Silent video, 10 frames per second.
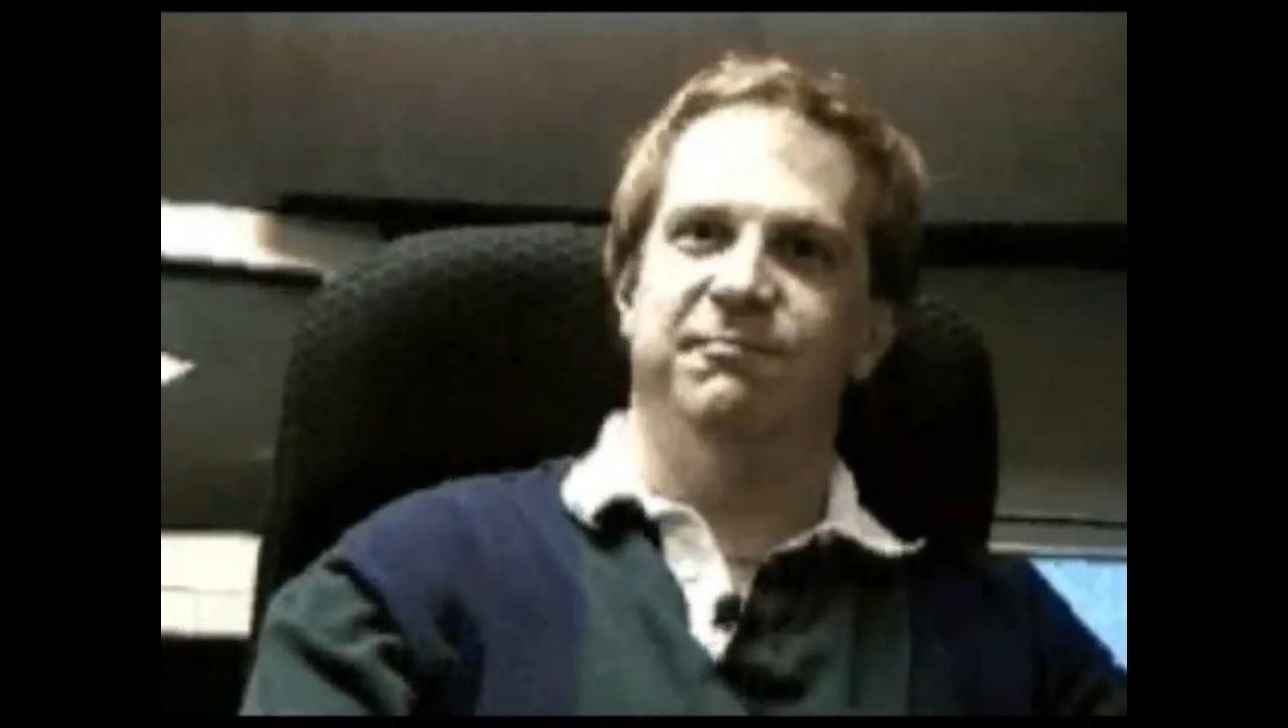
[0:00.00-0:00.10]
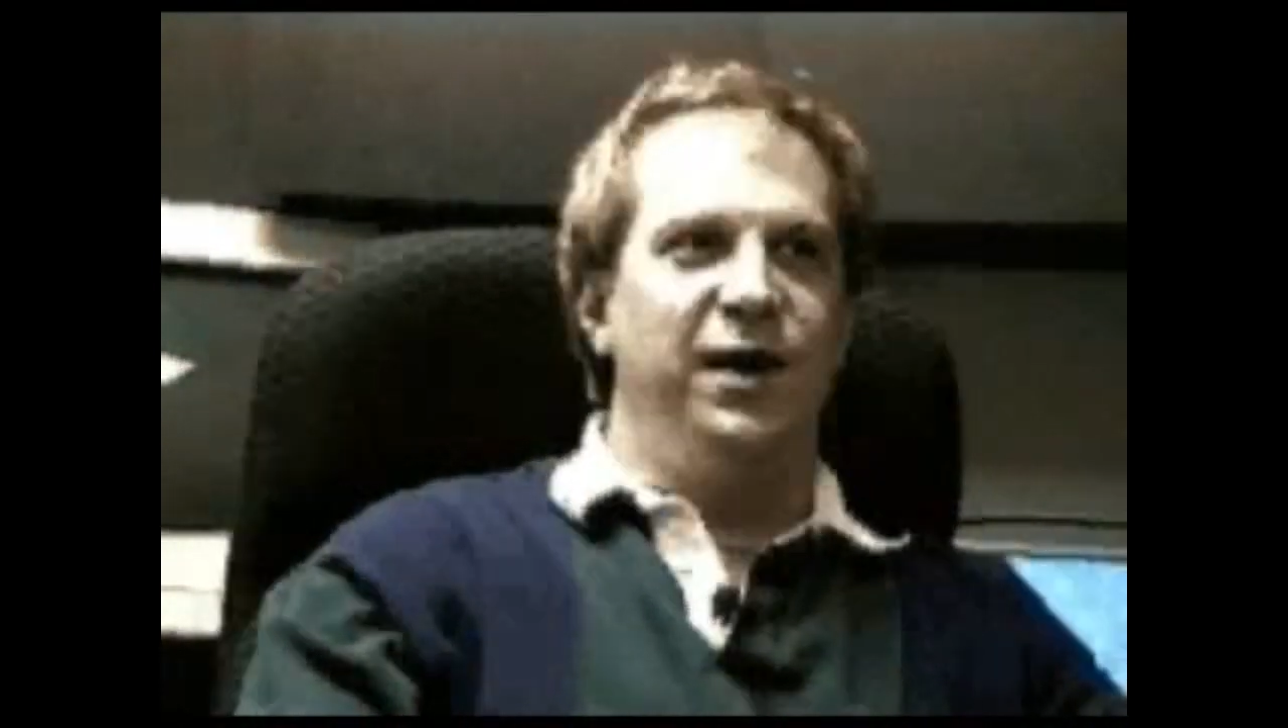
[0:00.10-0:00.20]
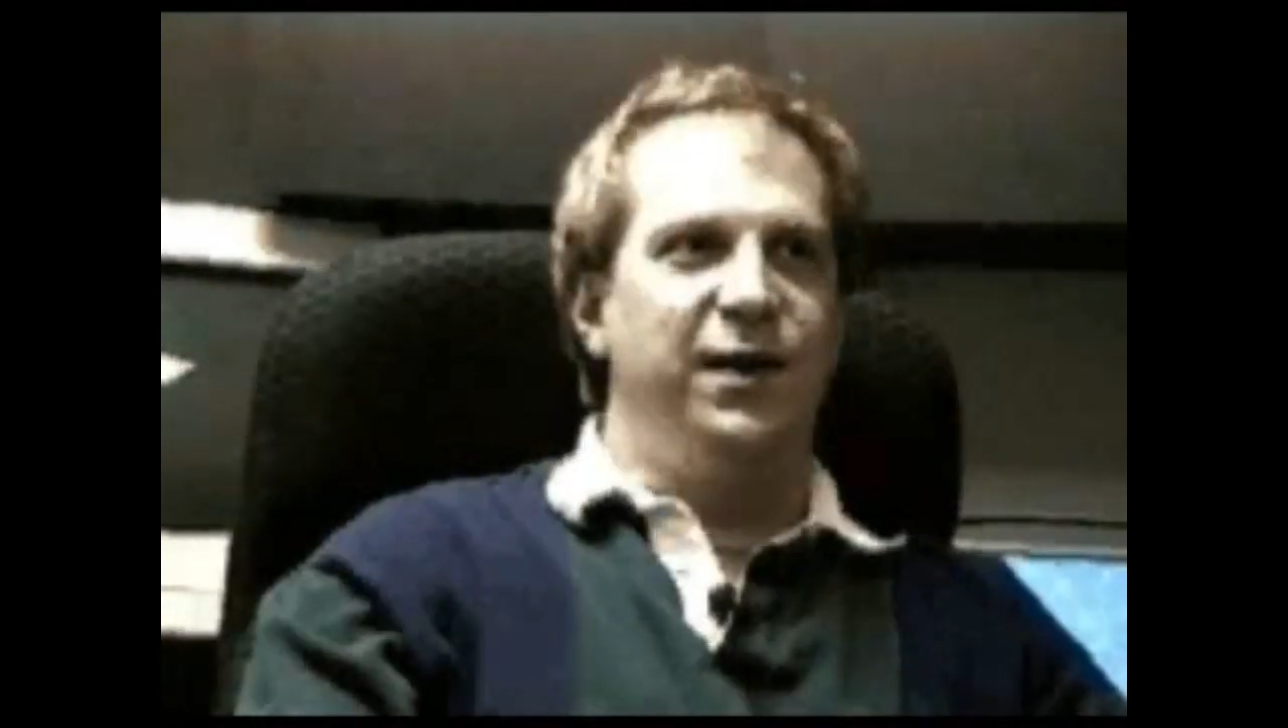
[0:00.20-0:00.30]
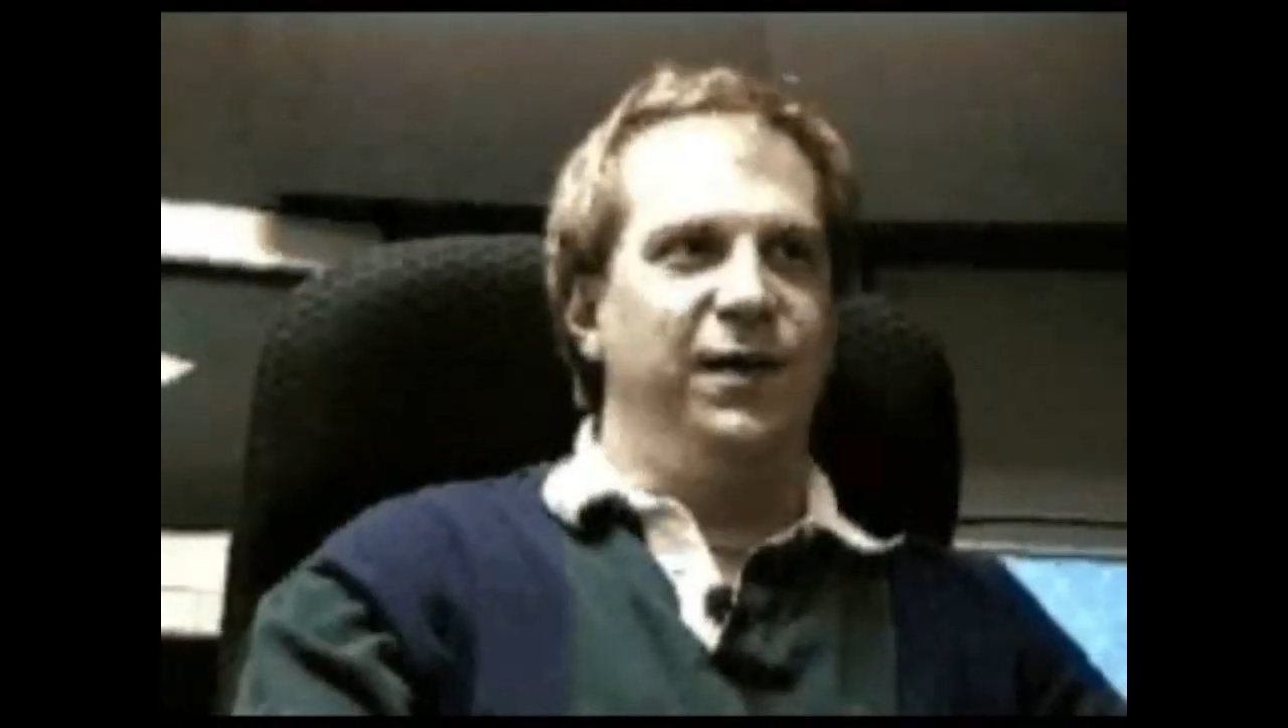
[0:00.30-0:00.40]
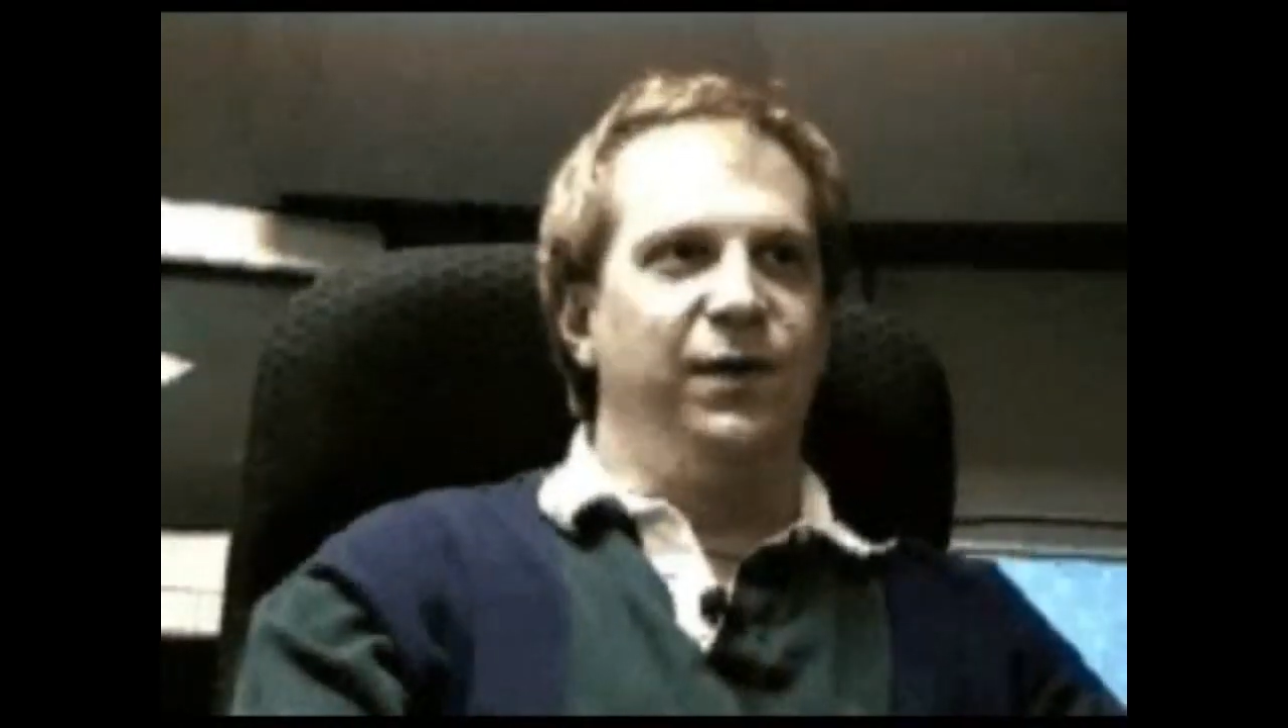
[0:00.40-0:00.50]

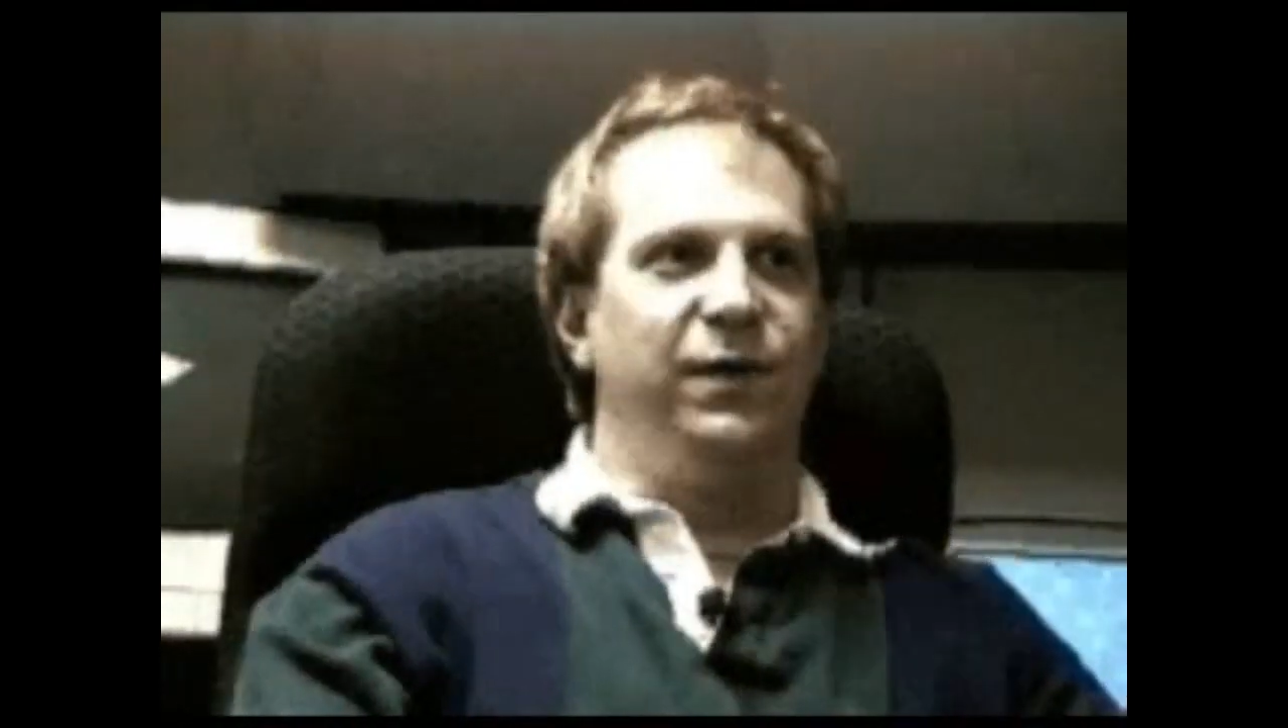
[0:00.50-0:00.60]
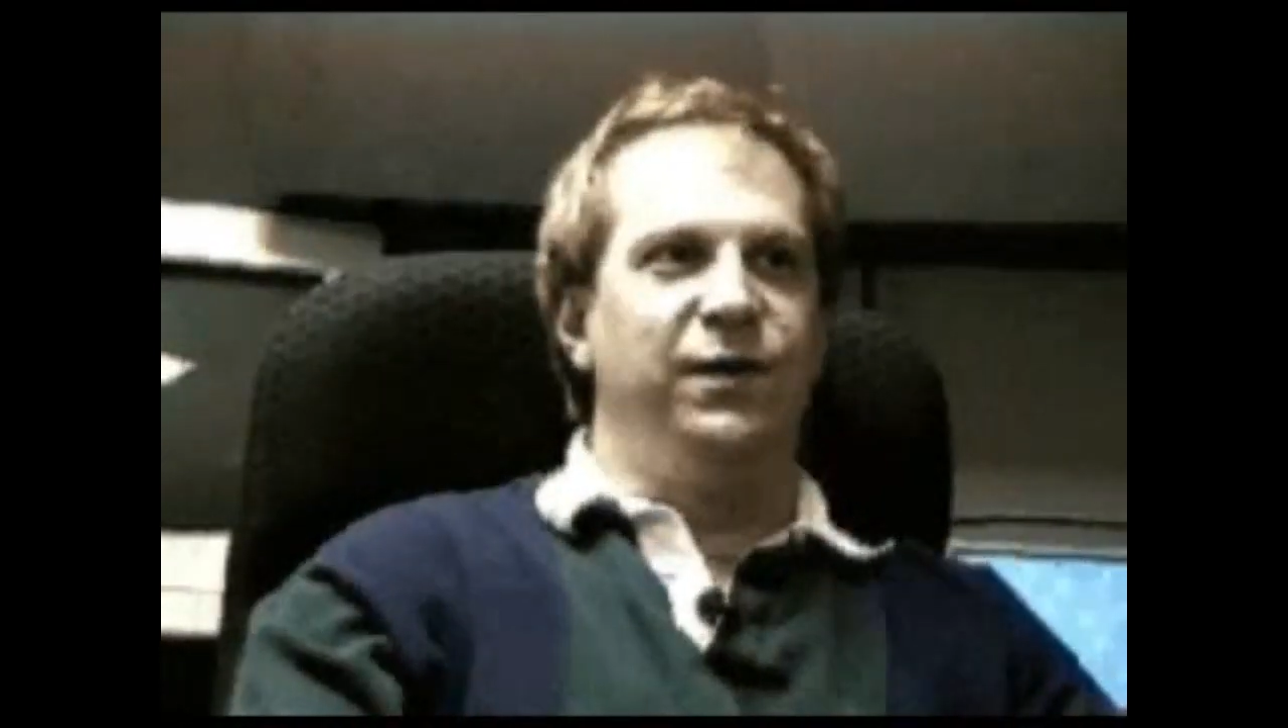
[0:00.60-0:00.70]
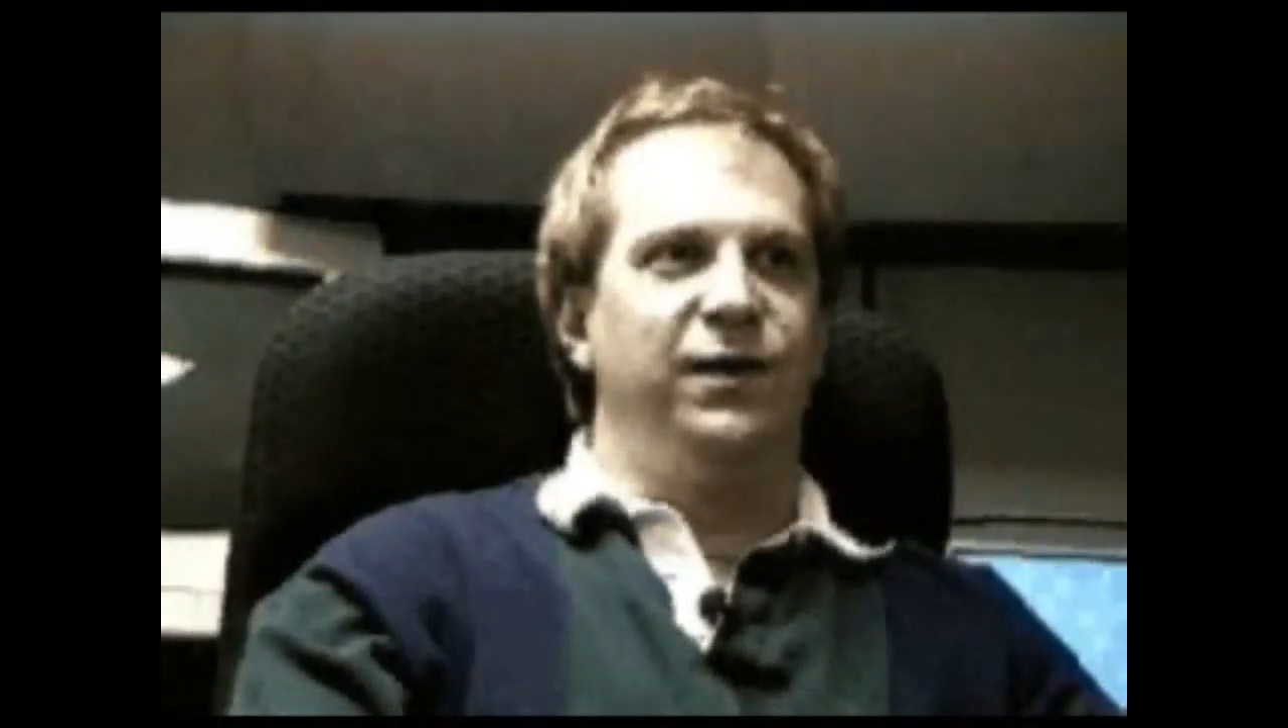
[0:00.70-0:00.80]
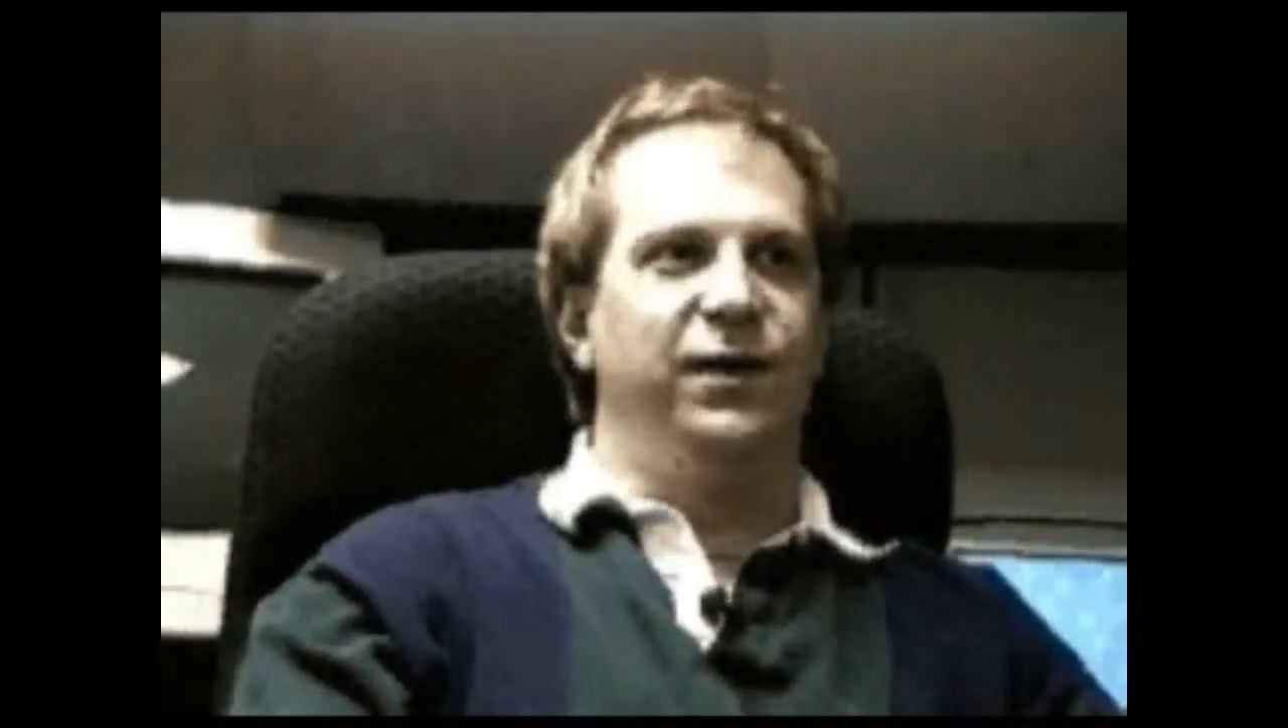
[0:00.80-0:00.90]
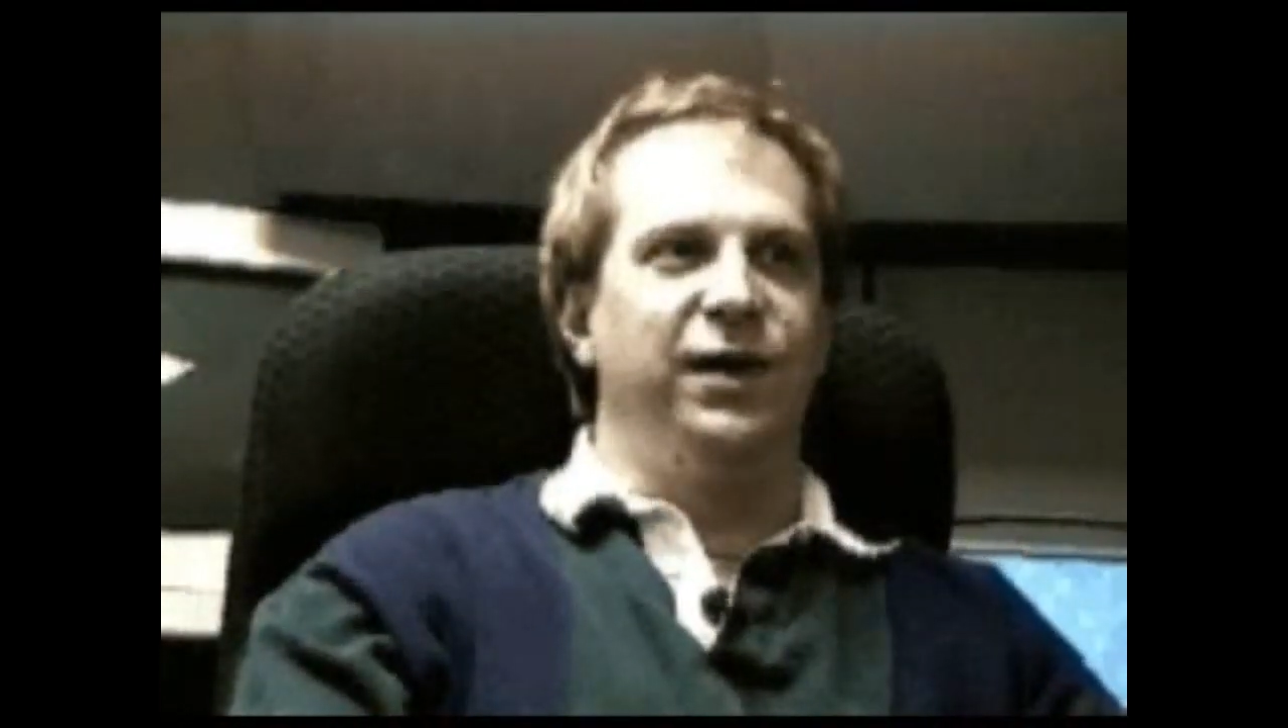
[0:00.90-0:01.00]

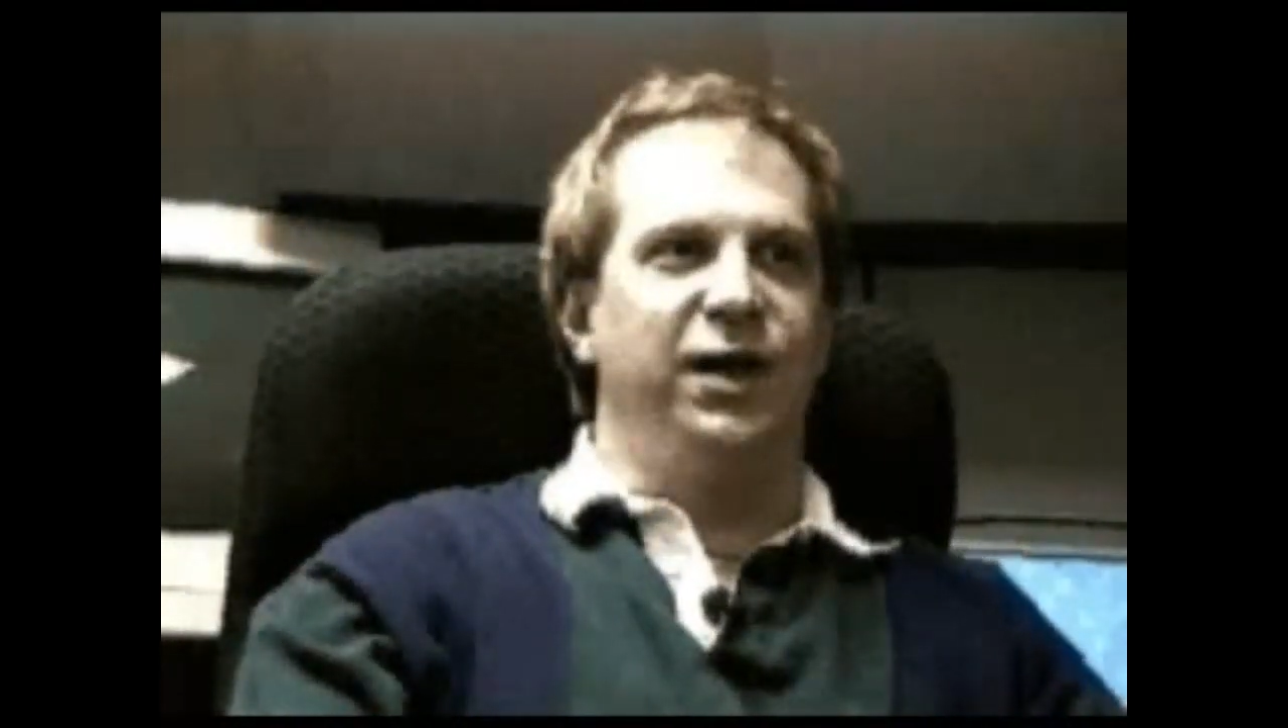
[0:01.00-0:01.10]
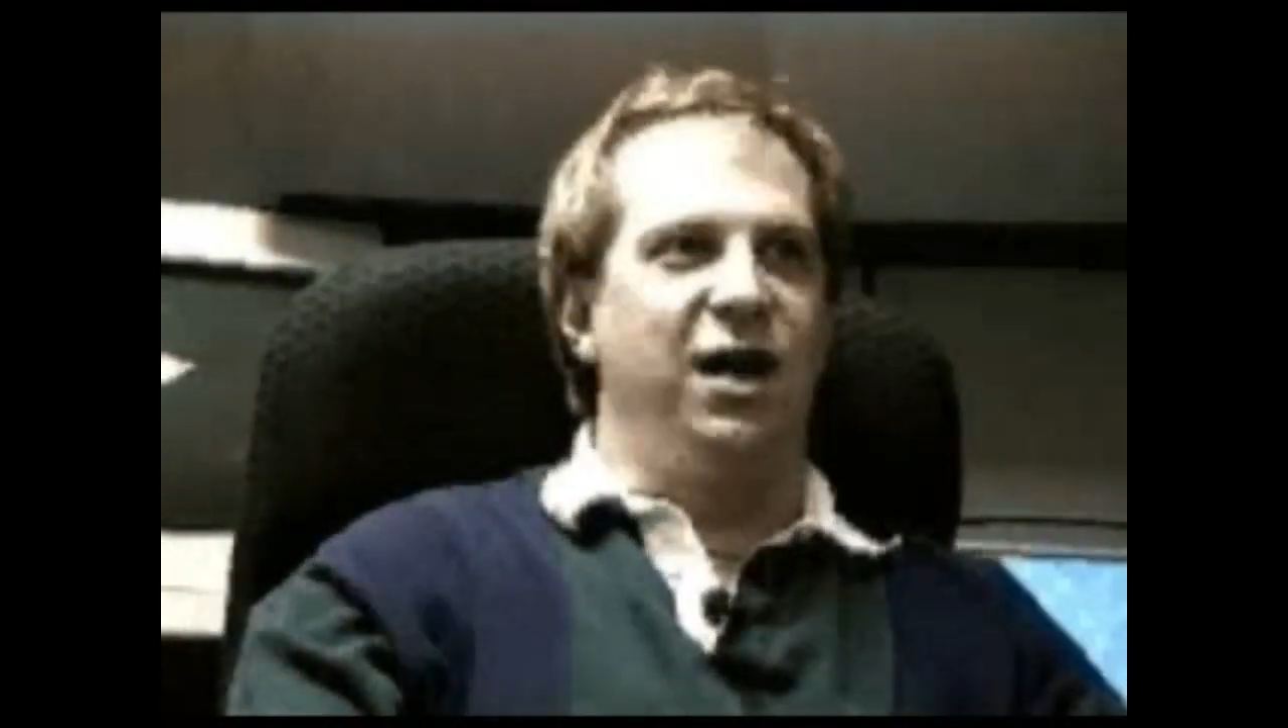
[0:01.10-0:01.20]
The